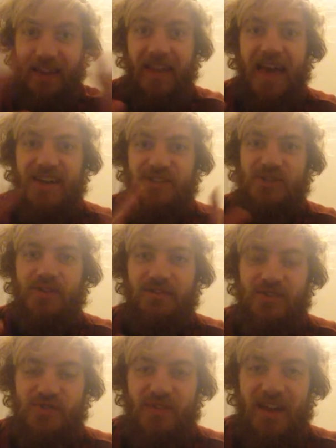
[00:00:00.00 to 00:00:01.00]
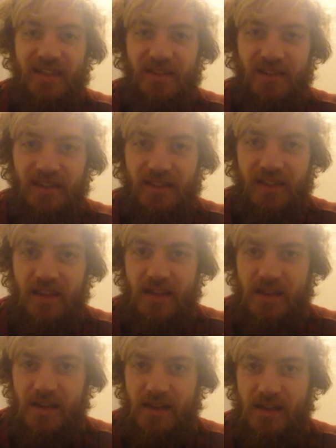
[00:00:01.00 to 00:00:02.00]
collection of stressors
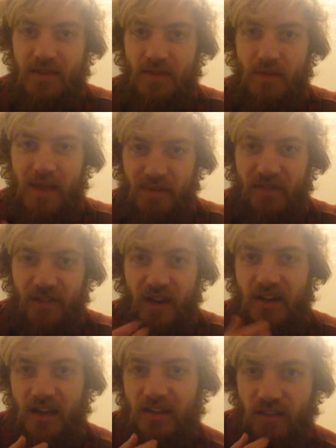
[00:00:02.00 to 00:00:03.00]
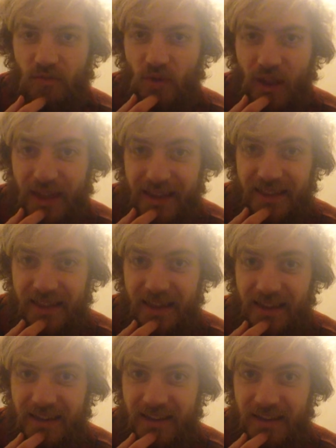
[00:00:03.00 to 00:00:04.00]
that may be finance
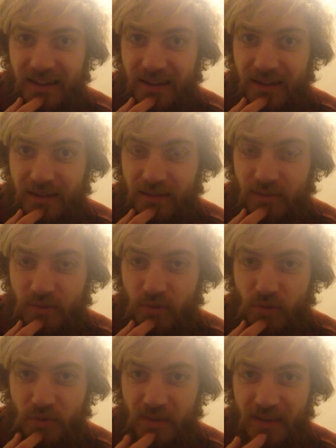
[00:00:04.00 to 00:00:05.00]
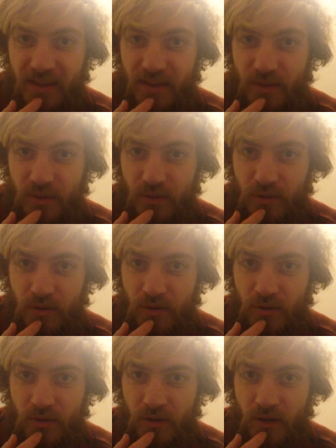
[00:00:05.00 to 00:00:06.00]
related, would be to